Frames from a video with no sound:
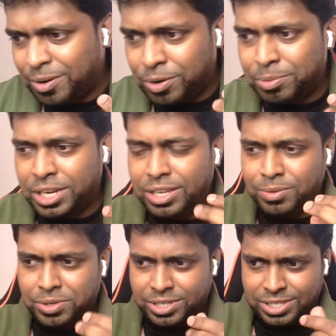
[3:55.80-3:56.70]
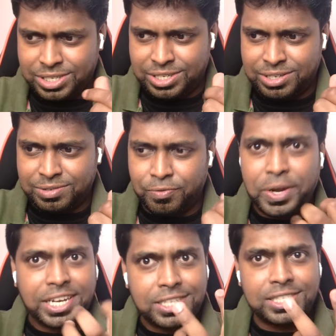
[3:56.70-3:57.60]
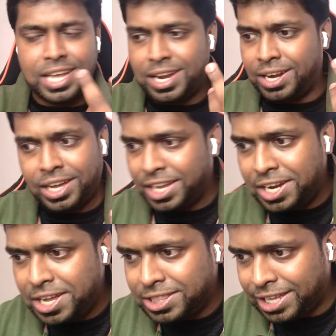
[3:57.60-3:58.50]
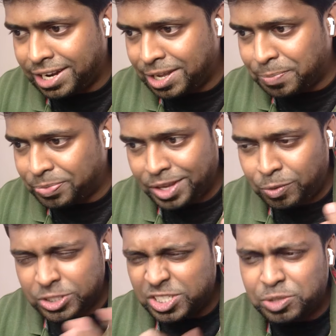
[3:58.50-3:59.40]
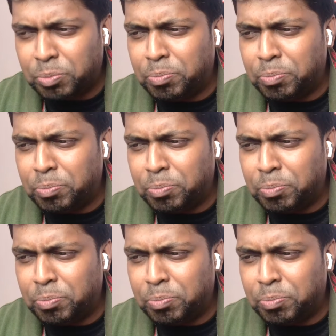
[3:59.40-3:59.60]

Our mari wet sand. It was just